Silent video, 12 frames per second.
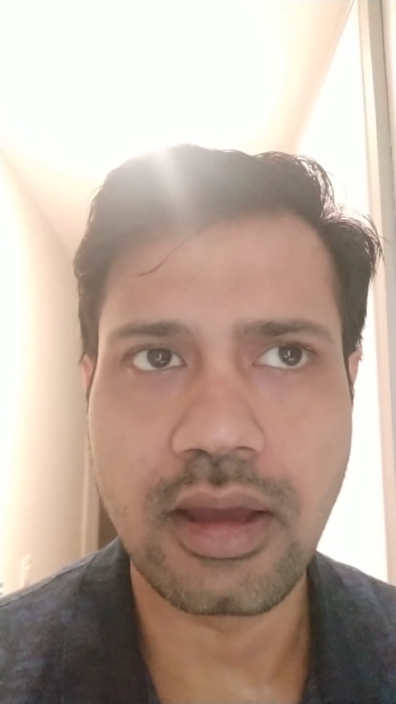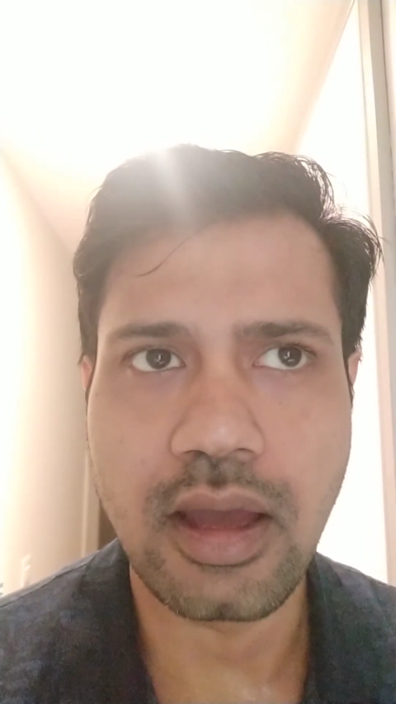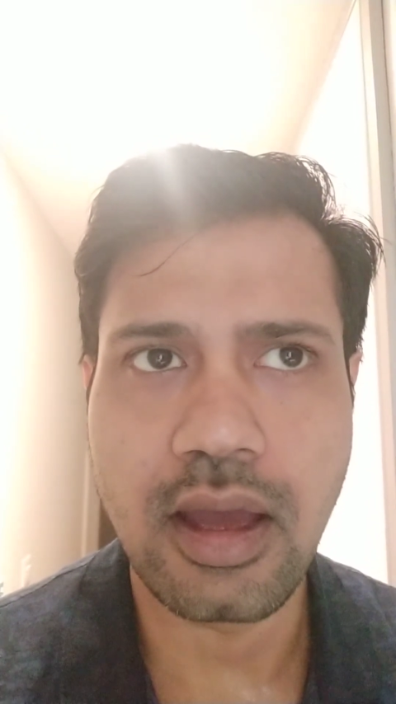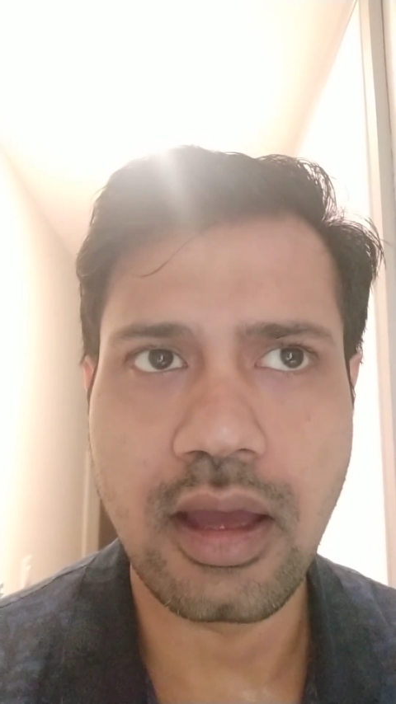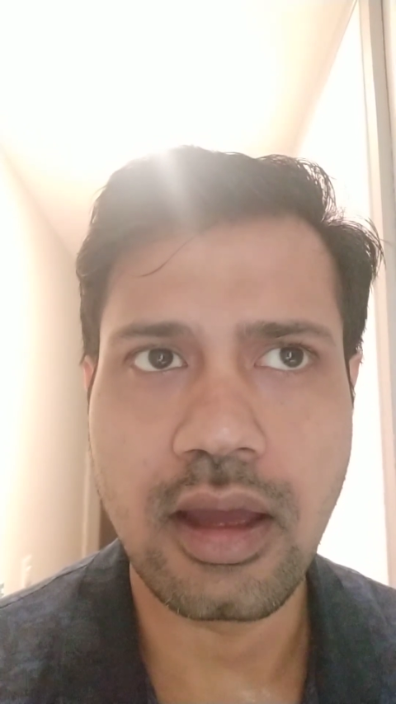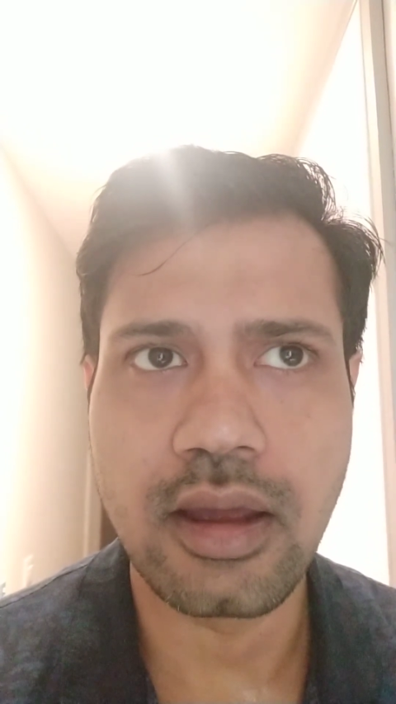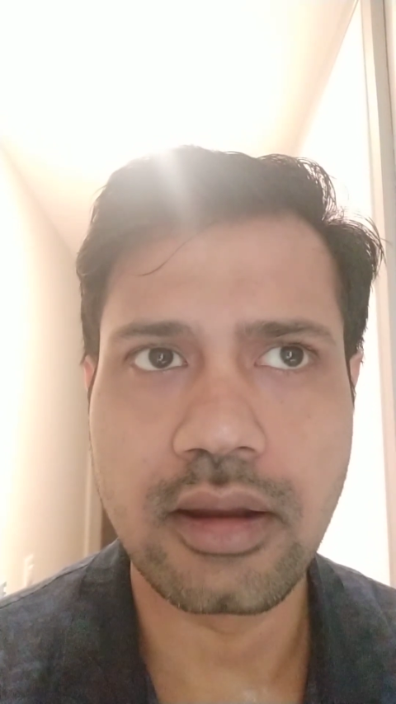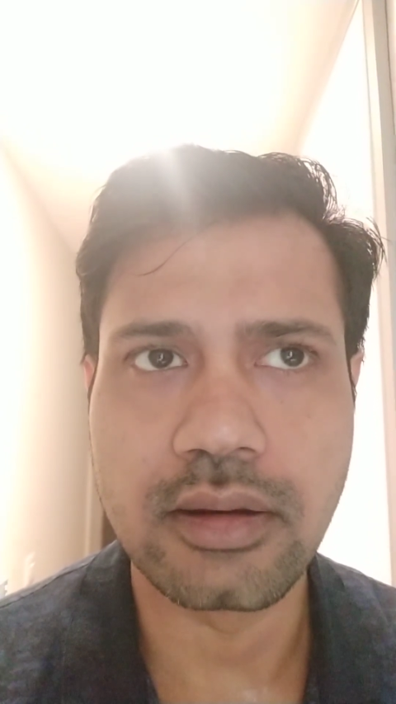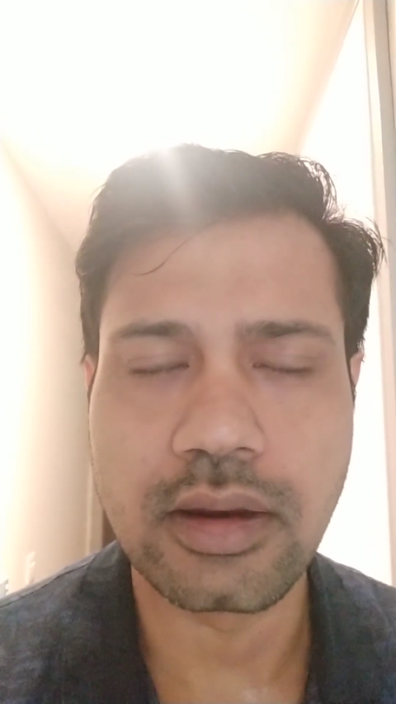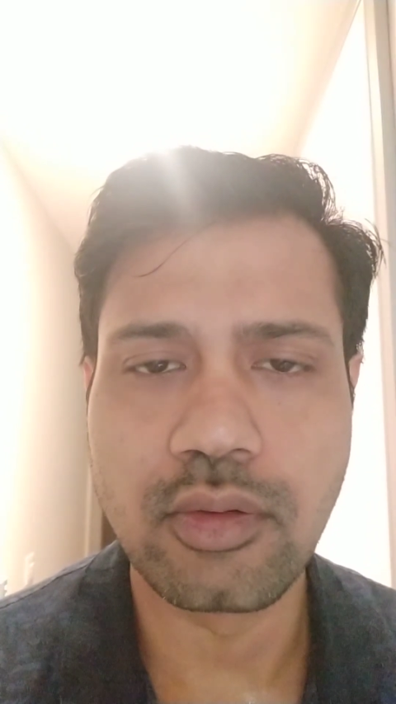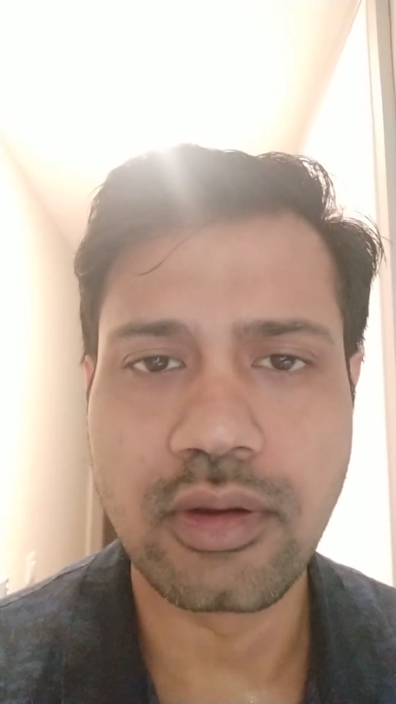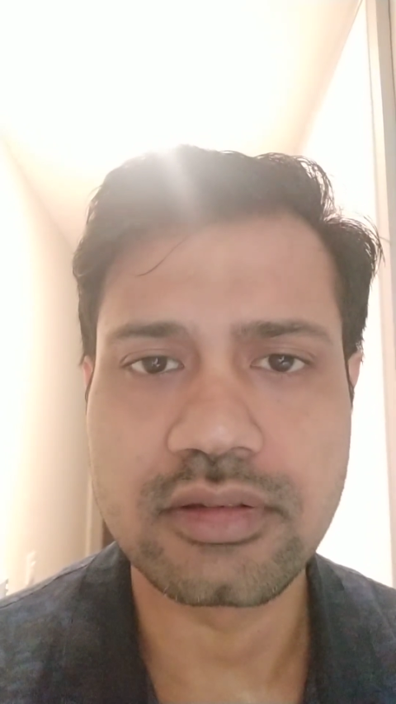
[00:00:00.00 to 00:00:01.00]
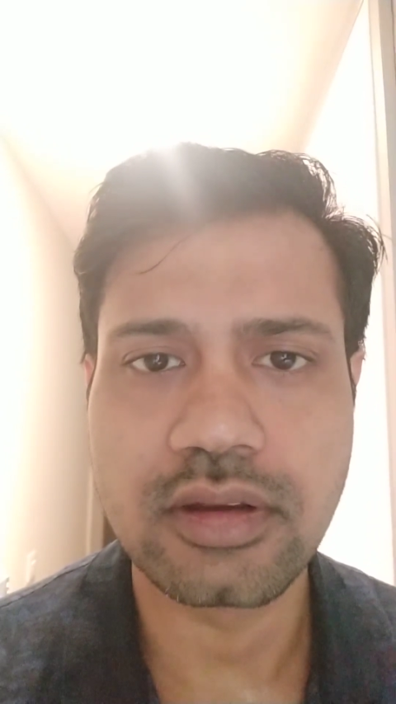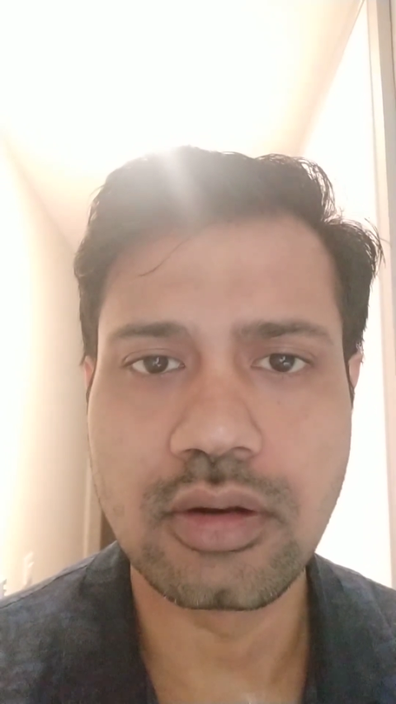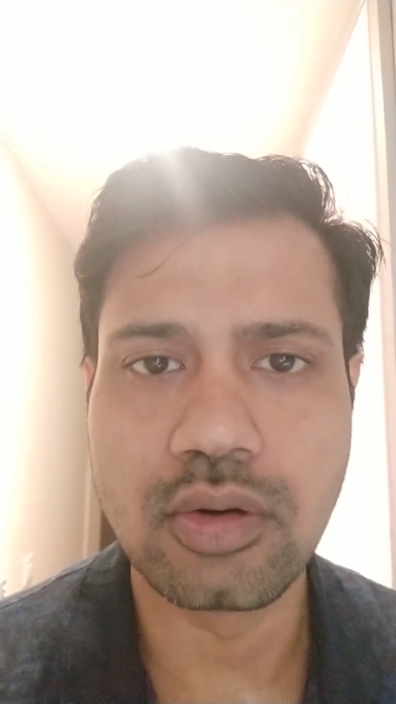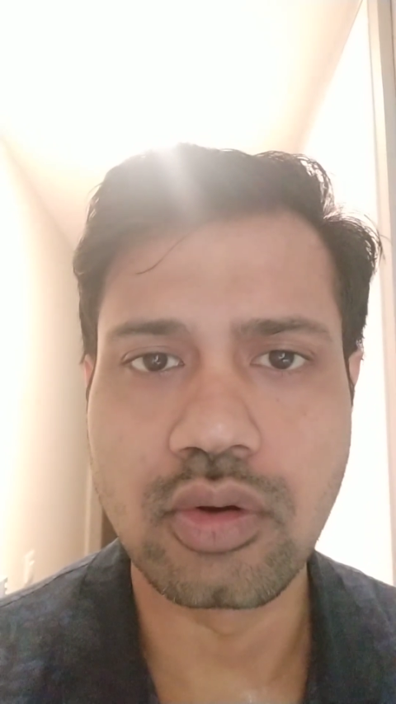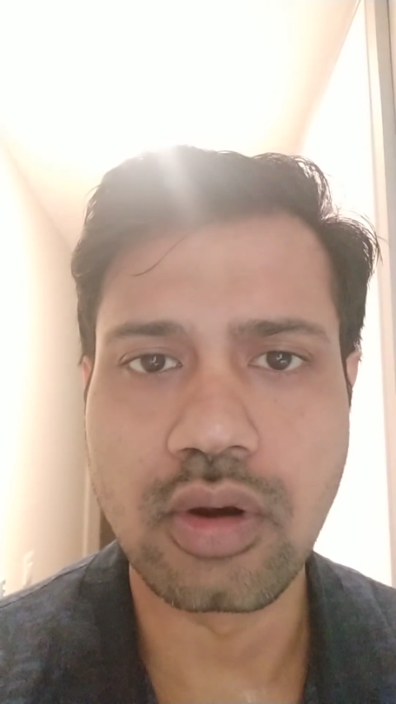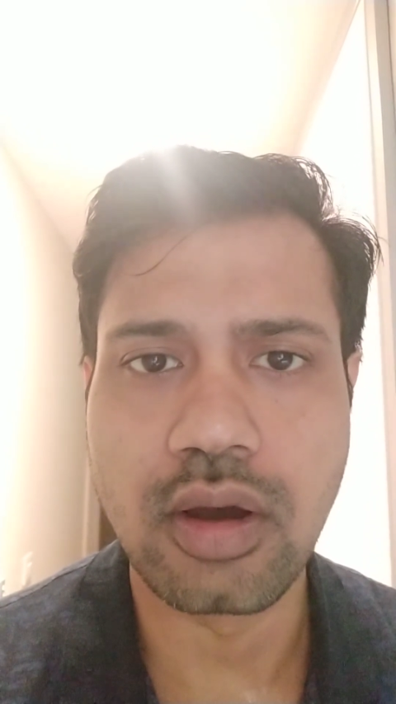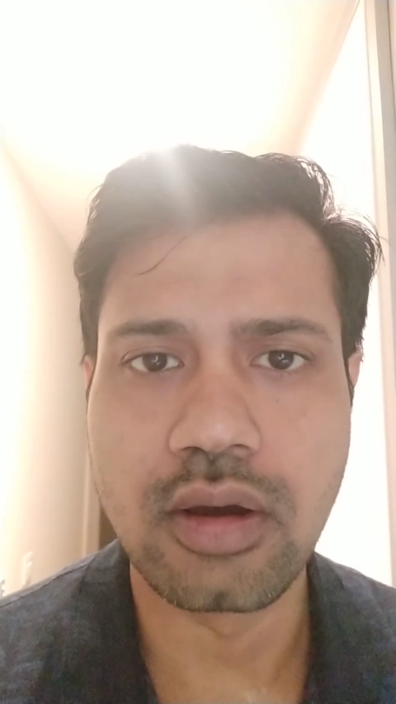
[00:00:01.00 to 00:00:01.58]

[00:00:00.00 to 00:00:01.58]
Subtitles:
and education loan